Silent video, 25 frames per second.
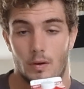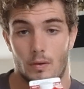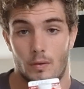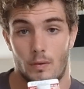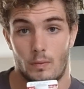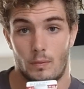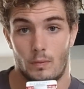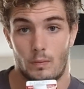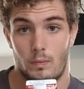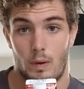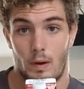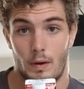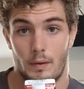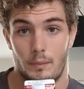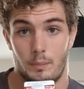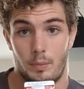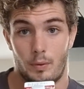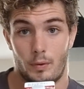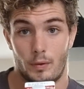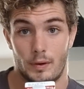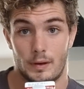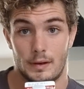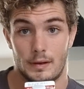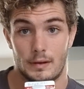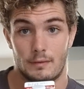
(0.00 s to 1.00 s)

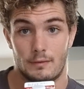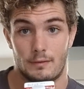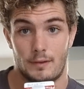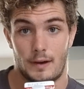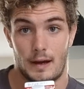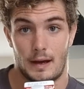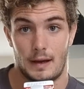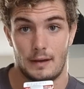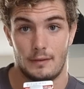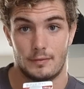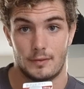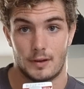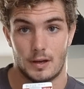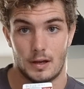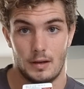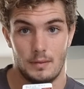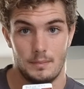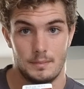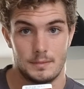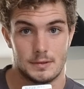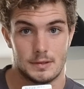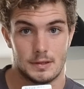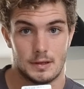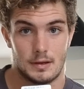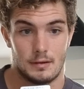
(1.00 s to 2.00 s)
1.5
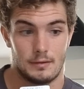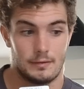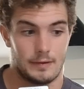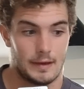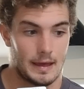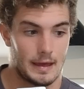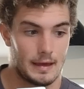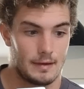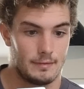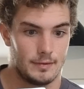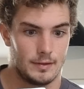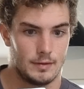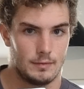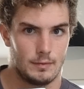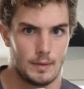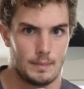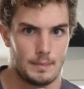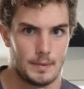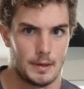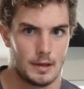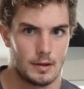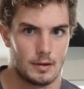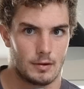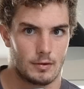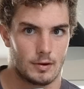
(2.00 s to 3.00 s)
cups of heavy
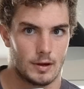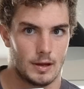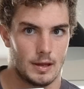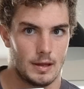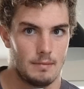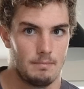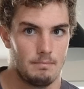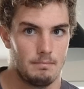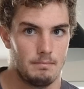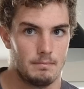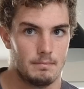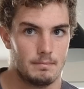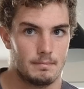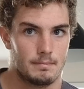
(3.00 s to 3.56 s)
whipping cream.